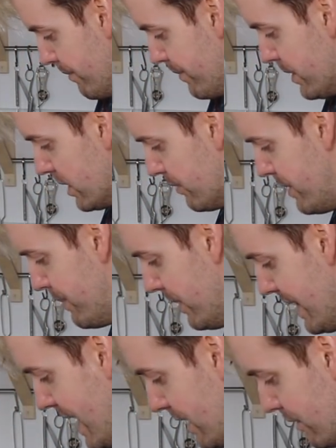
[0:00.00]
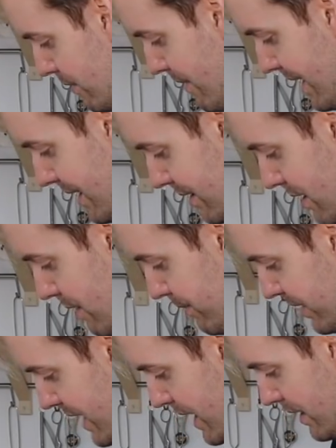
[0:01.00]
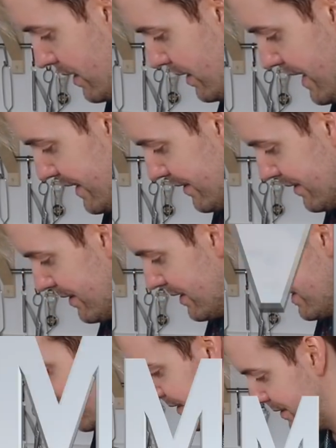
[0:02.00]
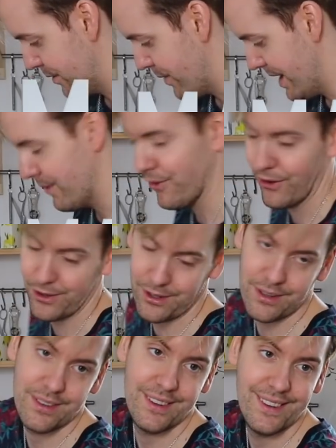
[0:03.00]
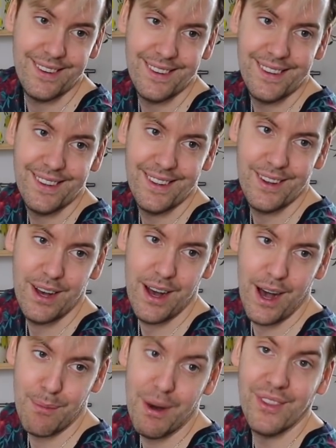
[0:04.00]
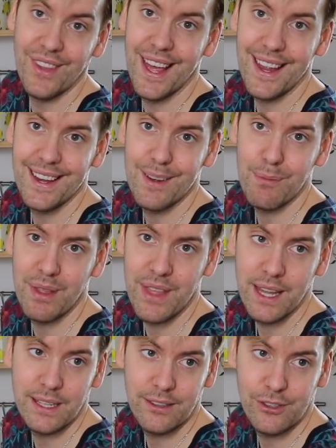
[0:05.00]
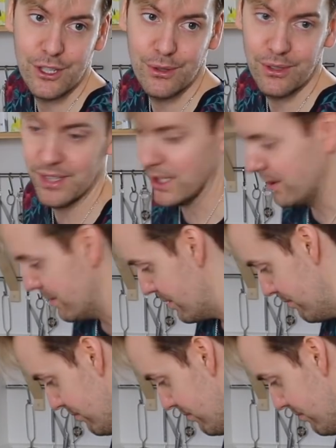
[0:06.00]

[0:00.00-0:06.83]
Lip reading: Because people like to make it complicated, and that's great for a Monday, but then it's Tuesday and you